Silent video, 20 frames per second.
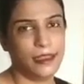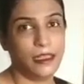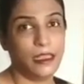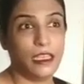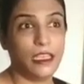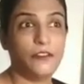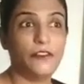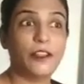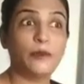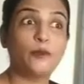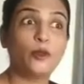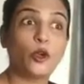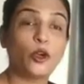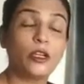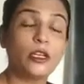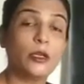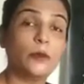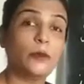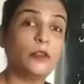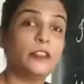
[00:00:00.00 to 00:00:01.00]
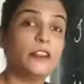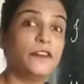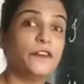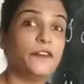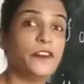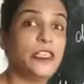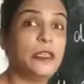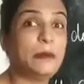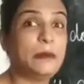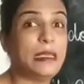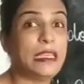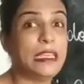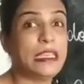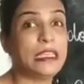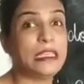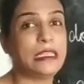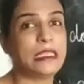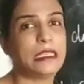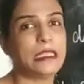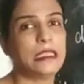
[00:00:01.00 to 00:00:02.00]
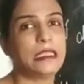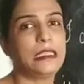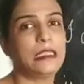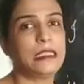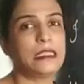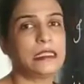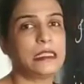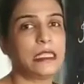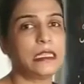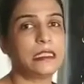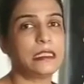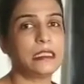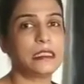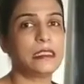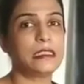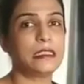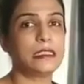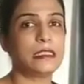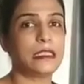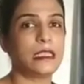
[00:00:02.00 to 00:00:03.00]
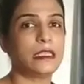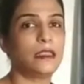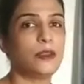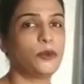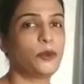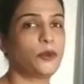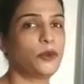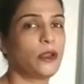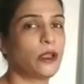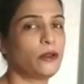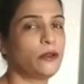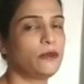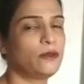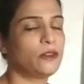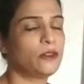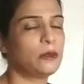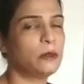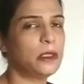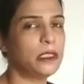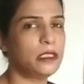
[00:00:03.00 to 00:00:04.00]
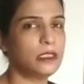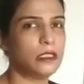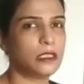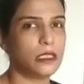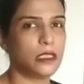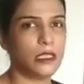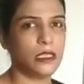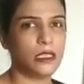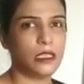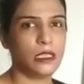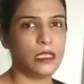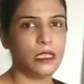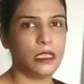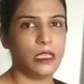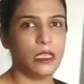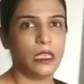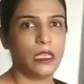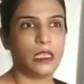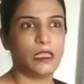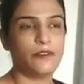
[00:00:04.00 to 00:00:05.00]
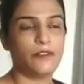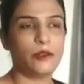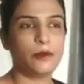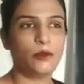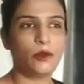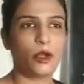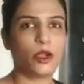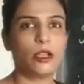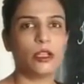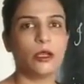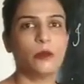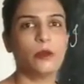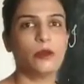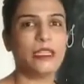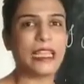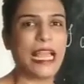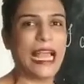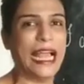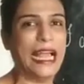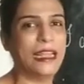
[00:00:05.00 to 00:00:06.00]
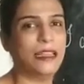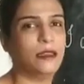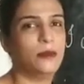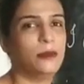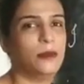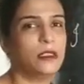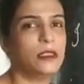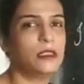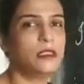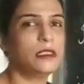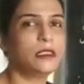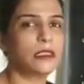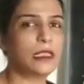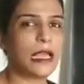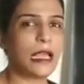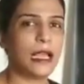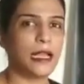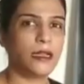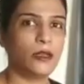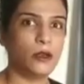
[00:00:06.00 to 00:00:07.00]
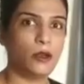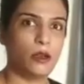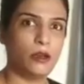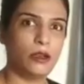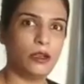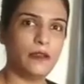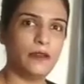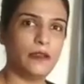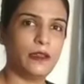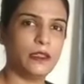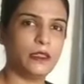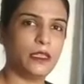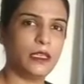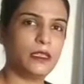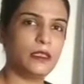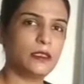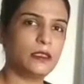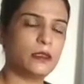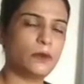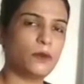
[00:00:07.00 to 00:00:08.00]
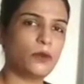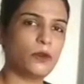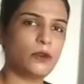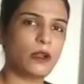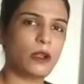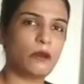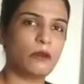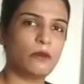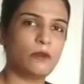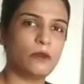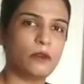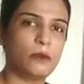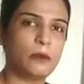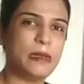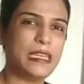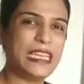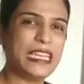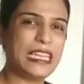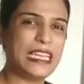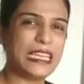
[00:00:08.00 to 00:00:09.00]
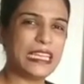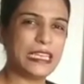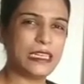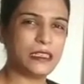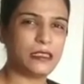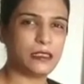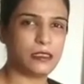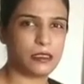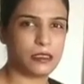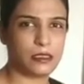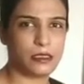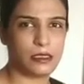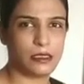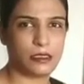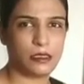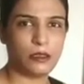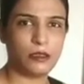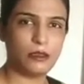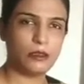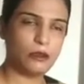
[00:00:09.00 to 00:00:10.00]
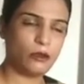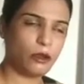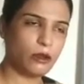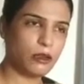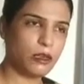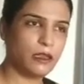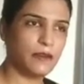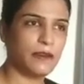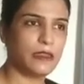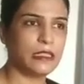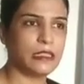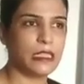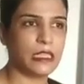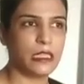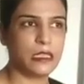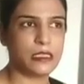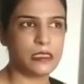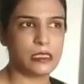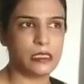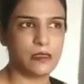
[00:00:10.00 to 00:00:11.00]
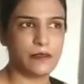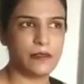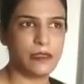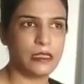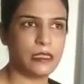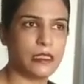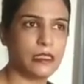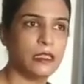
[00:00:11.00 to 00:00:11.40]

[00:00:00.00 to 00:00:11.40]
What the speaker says: If I am talking about a female in the sentence, then the pronoun would be she. If I am talking about animals and non-living things, the pronoun would be it. Non-living things, living